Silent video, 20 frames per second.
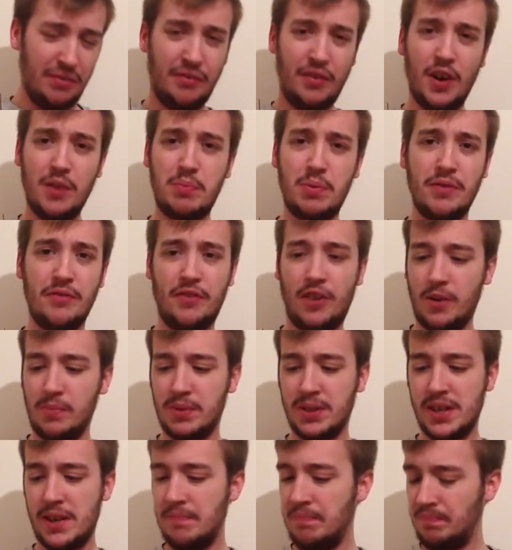
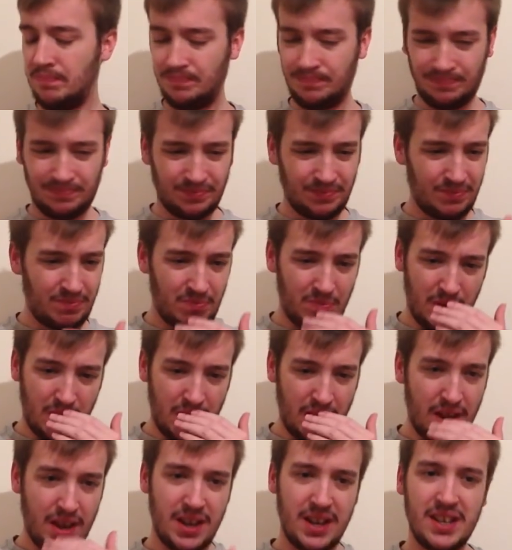5.5%.
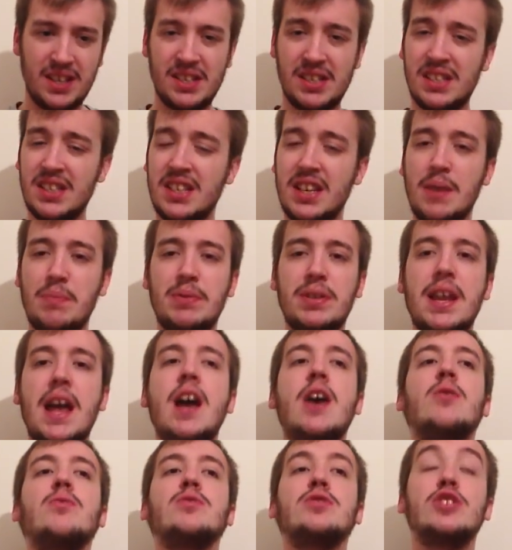Slips
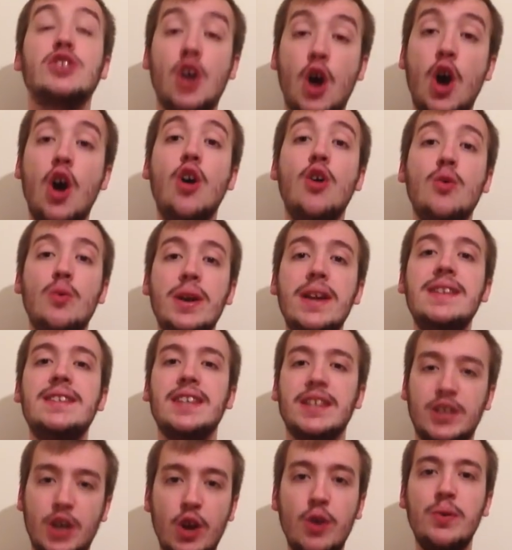down so
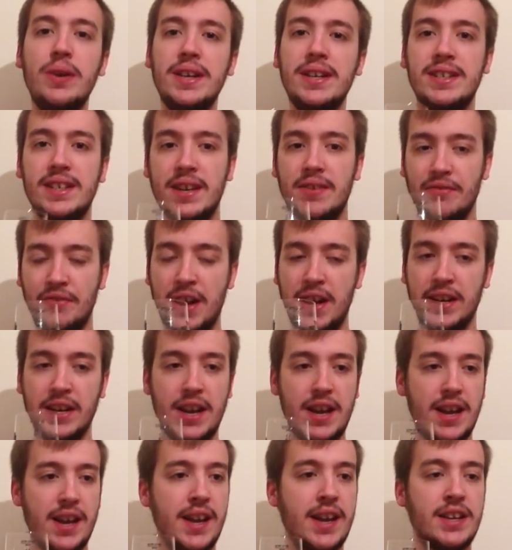easy, too easy in fact.
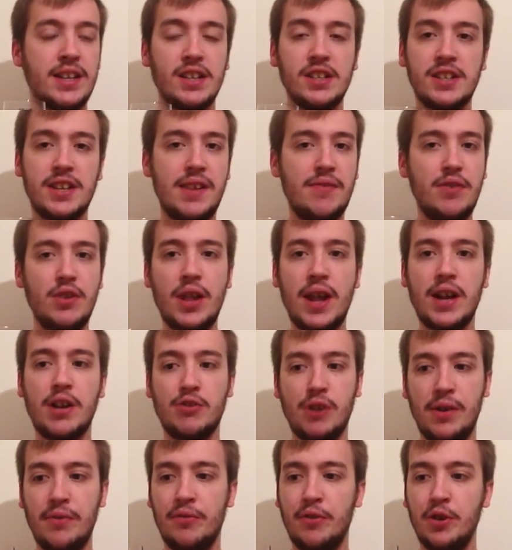It does give you that
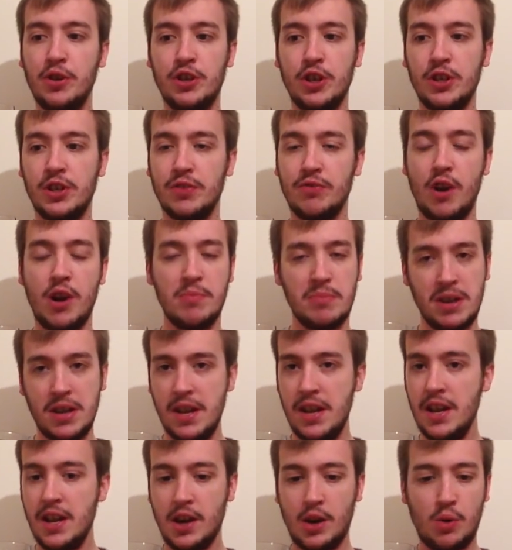grapefruit juice aroma.
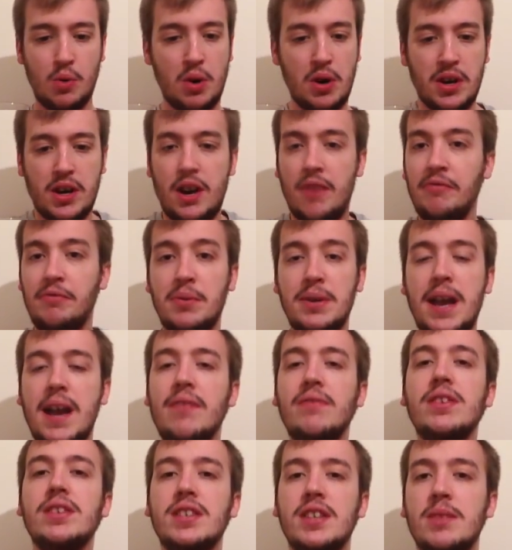Quite comfortably
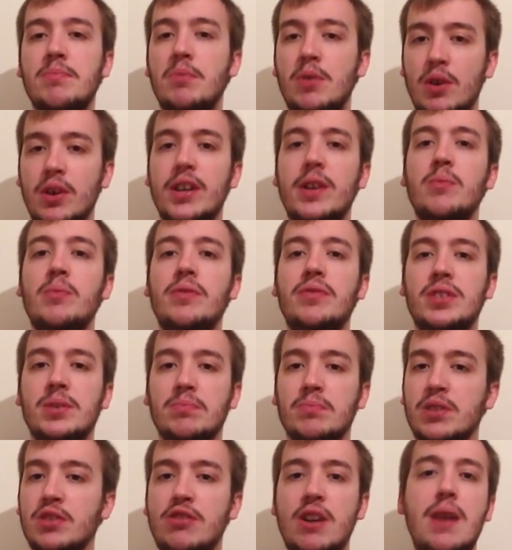have this in the morning with
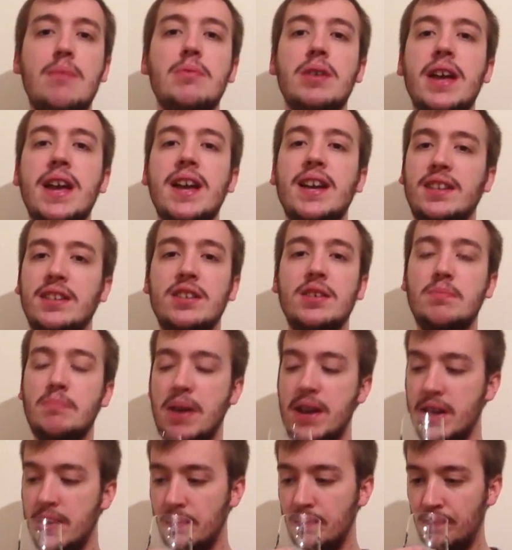some scrambled eggs and some
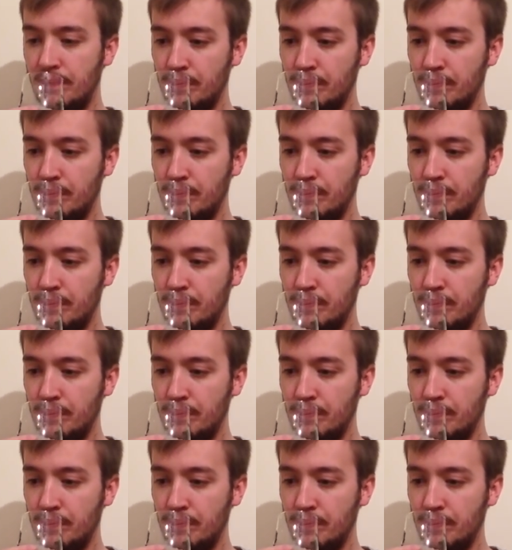bacon.